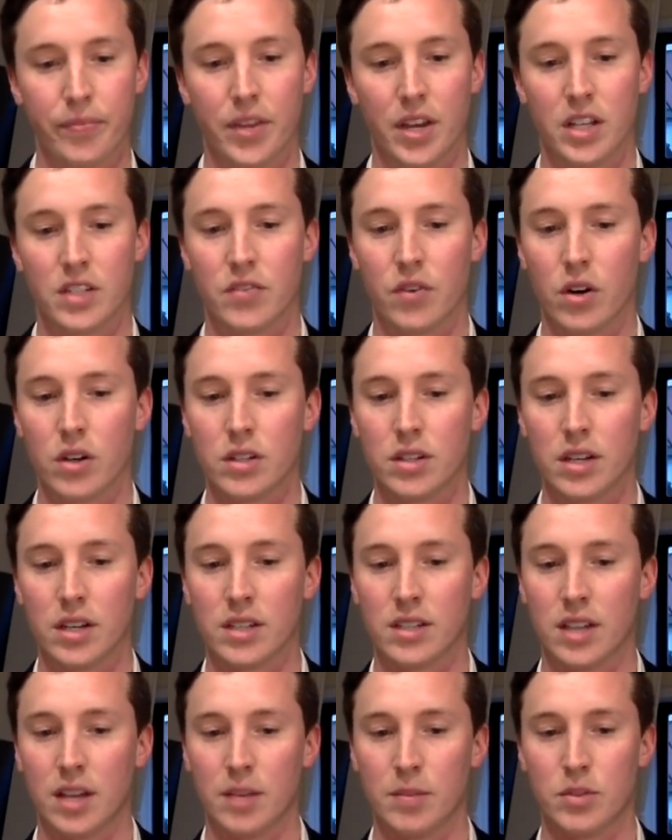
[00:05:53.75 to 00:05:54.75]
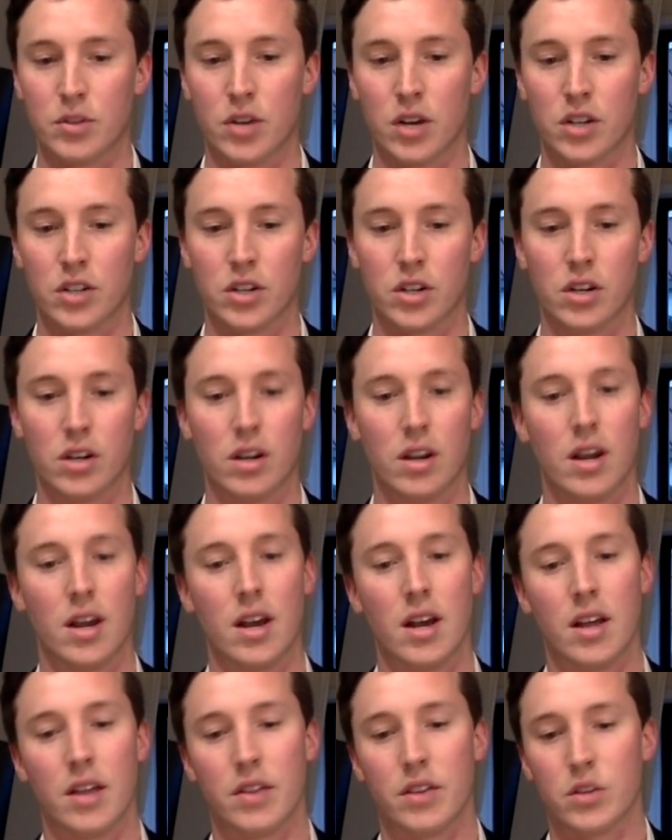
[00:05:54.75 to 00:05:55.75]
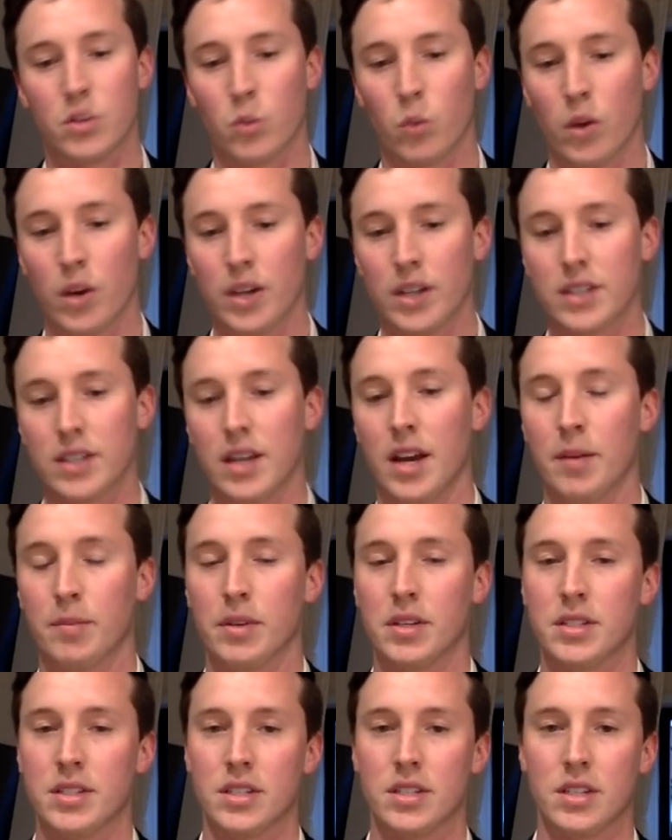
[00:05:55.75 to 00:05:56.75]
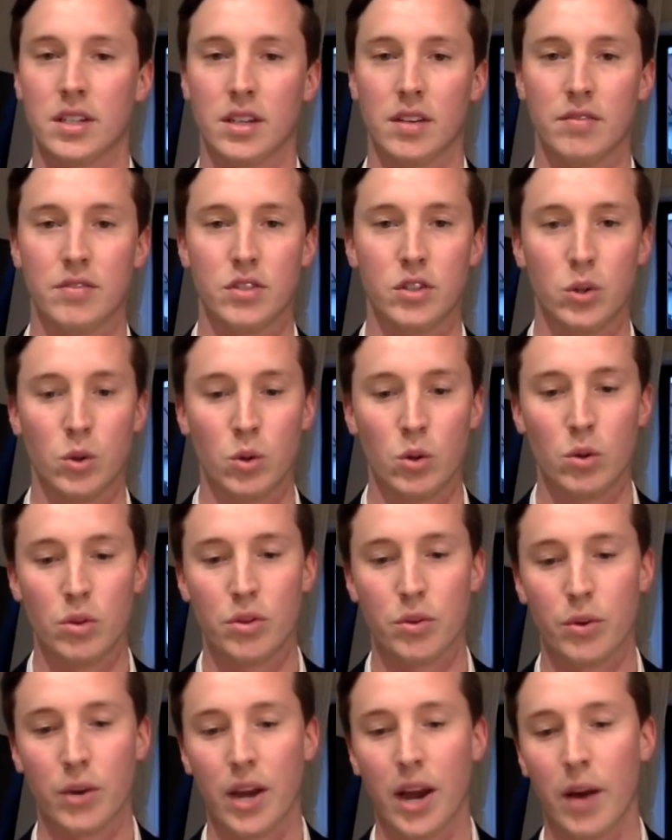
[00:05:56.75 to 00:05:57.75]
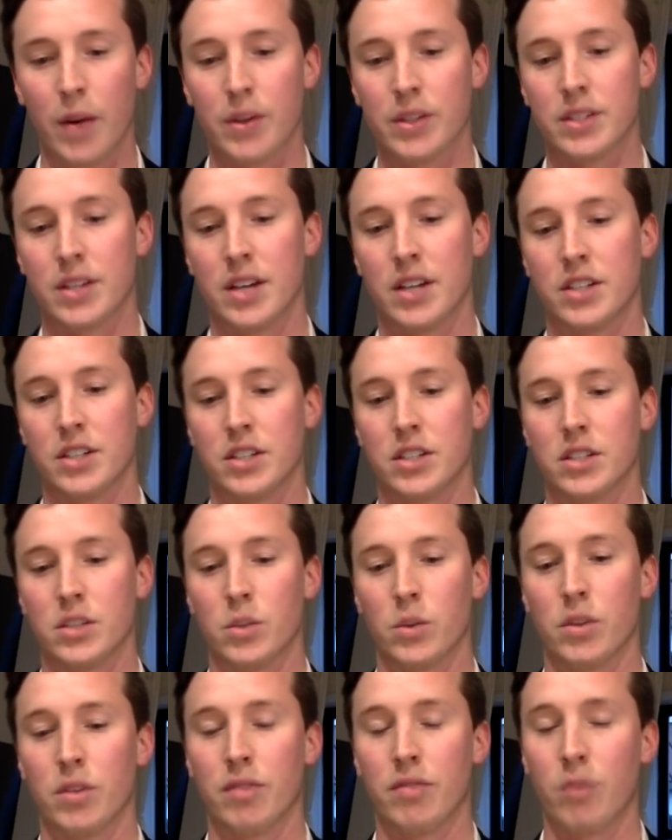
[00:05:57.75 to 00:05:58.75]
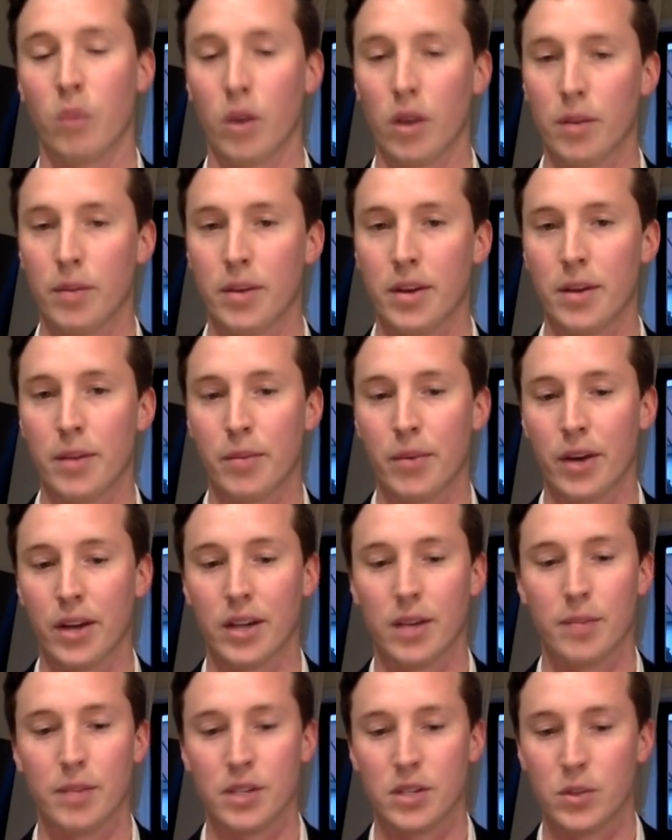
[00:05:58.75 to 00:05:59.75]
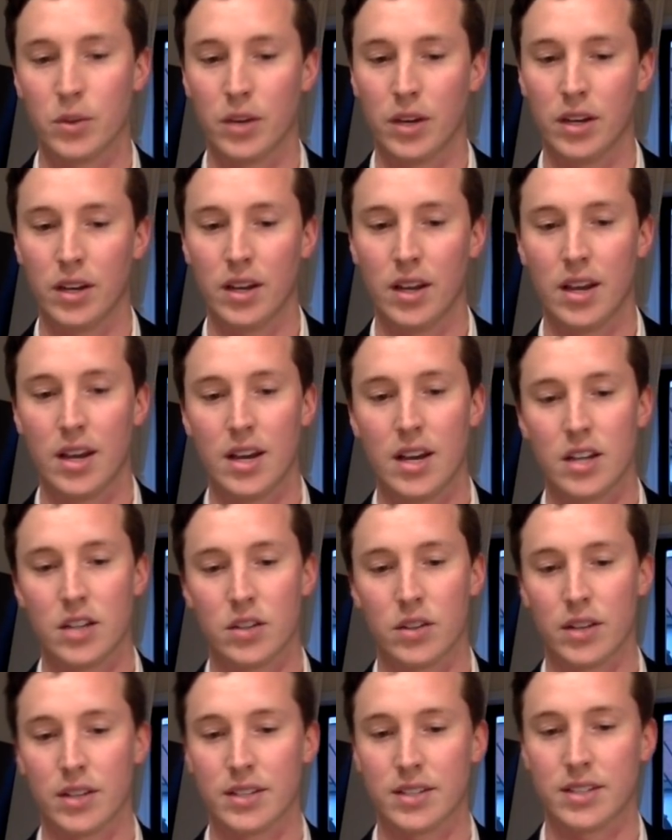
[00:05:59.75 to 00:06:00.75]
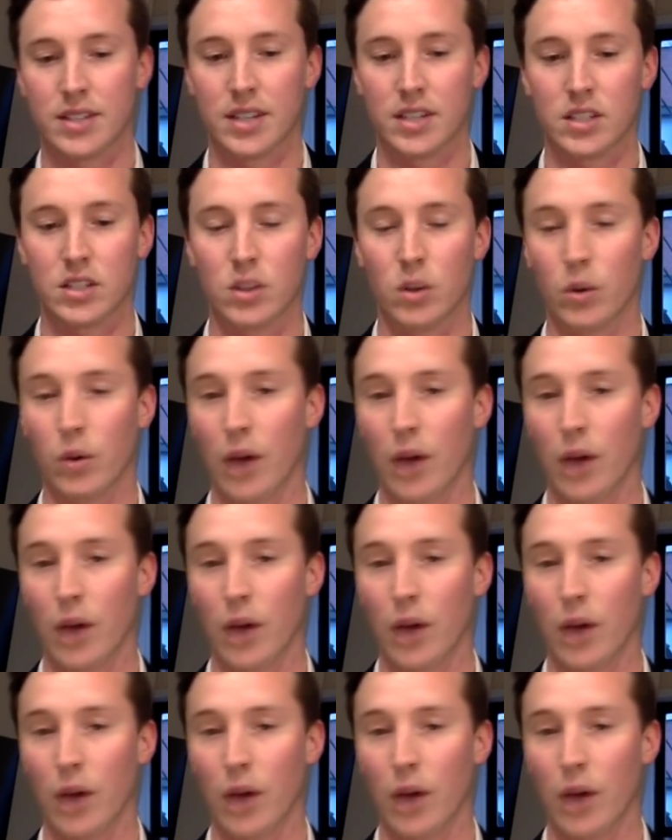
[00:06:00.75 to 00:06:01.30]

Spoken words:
As far as the exam structure, there's one exam consisting of 2 3-hour sessions with a 40-minute break in between, so that's 6 total